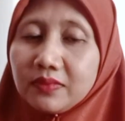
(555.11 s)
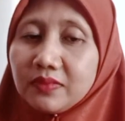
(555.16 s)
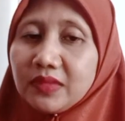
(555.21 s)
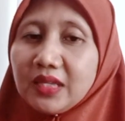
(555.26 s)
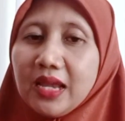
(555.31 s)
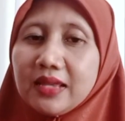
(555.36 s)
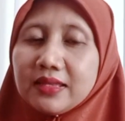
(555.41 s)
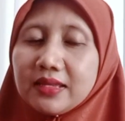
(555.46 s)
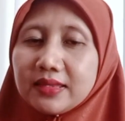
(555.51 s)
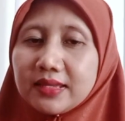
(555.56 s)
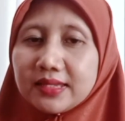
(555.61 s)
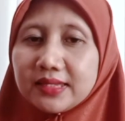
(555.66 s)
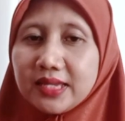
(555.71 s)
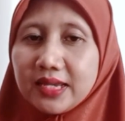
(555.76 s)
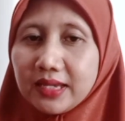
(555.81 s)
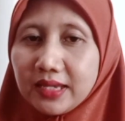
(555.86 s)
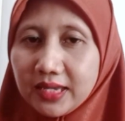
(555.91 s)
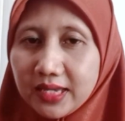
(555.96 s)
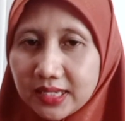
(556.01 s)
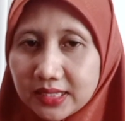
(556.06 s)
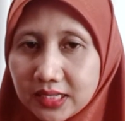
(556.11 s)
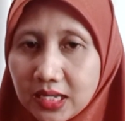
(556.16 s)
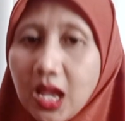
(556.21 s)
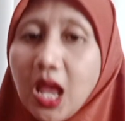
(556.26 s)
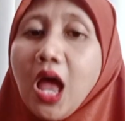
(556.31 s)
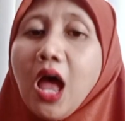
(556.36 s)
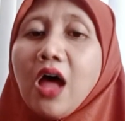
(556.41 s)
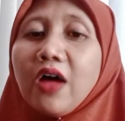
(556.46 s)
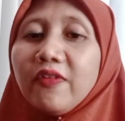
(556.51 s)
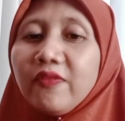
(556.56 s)
And then the sixth is
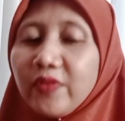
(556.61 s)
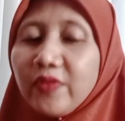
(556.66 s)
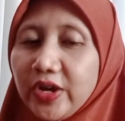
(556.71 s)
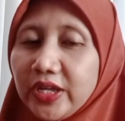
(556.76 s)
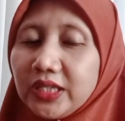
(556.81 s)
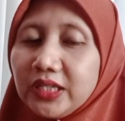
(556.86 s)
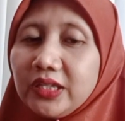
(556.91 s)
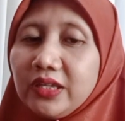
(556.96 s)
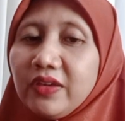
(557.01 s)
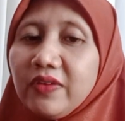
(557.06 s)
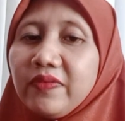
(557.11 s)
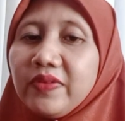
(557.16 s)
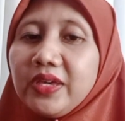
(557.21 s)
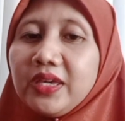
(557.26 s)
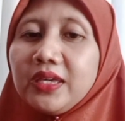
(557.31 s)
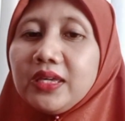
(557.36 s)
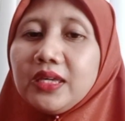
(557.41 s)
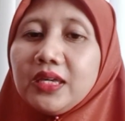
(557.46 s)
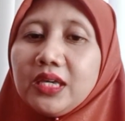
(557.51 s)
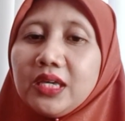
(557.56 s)
avoid giving